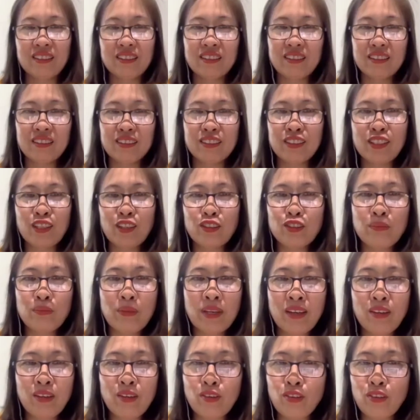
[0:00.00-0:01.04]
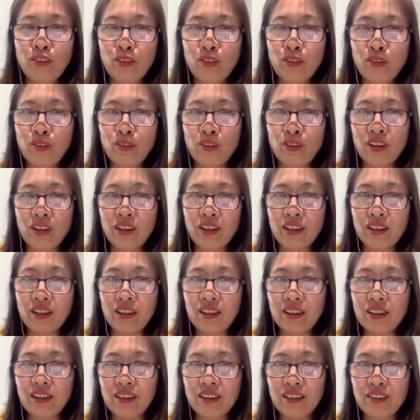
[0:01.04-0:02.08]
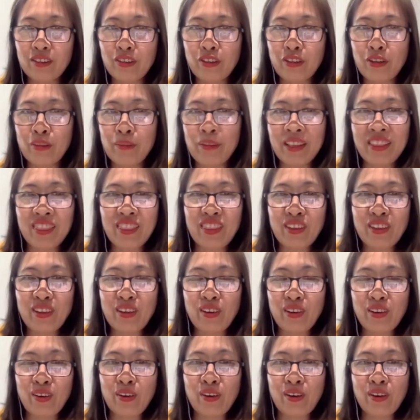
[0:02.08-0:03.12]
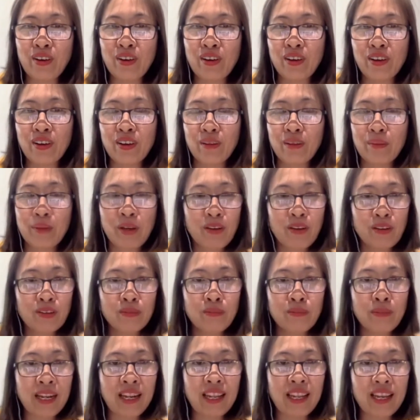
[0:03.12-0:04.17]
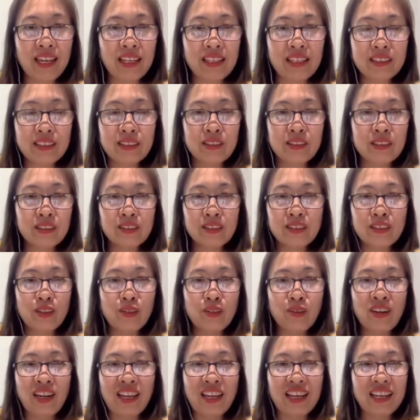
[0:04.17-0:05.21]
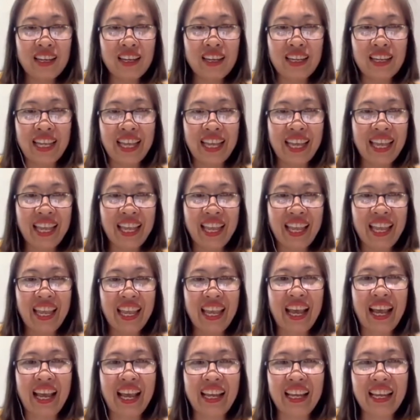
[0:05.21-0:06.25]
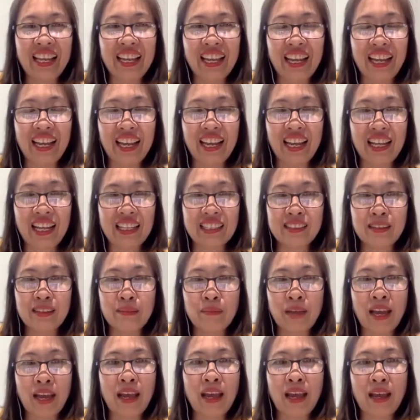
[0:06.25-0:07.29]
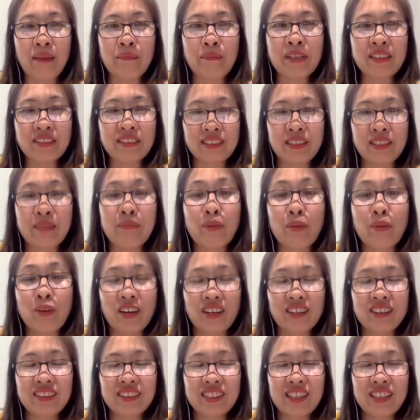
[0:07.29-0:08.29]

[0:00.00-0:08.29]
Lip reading: Excuse me, could you repeat your, because my line it just looked like I missed some words.